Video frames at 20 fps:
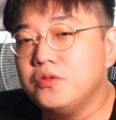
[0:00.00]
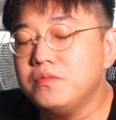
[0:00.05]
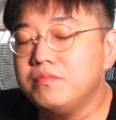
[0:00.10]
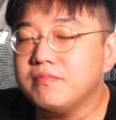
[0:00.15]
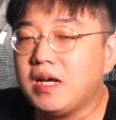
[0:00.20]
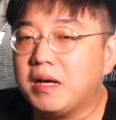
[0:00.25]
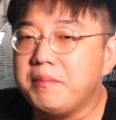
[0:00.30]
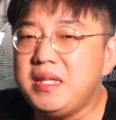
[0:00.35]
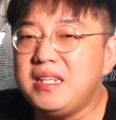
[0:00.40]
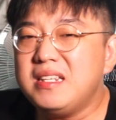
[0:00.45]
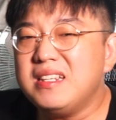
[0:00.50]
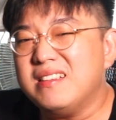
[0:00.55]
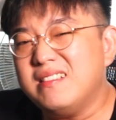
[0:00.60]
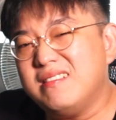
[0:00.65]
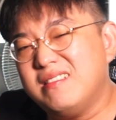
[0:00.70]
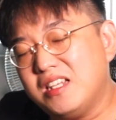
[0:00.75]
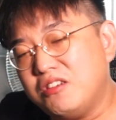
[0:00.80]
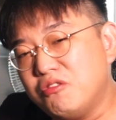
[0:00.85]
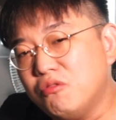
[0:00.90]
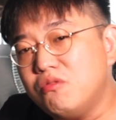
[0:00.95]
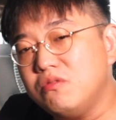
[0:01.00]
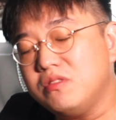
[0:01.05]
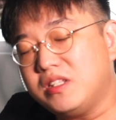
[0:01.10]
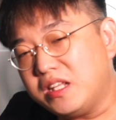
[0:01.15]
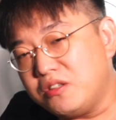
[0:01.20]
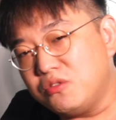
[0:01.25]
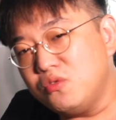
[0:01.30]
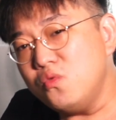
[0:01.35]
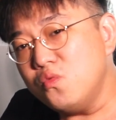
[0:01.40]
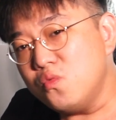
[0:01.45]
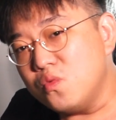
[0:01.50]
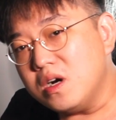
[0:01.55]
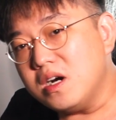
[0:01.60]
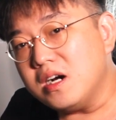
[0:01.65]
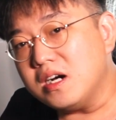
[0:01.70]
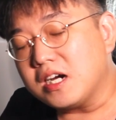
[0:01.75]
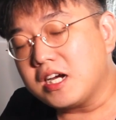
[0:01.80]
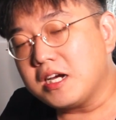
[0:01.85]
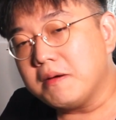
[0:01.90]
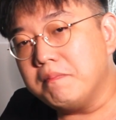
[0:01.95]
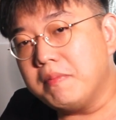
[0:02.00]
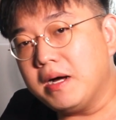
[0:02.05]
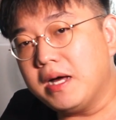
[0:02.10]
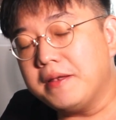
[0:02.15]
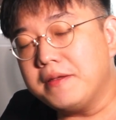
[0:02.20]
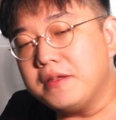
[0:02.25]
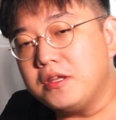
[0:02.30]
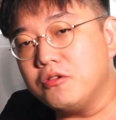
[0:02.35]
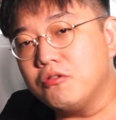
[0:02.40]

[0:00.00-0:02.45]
I mean, they do work, but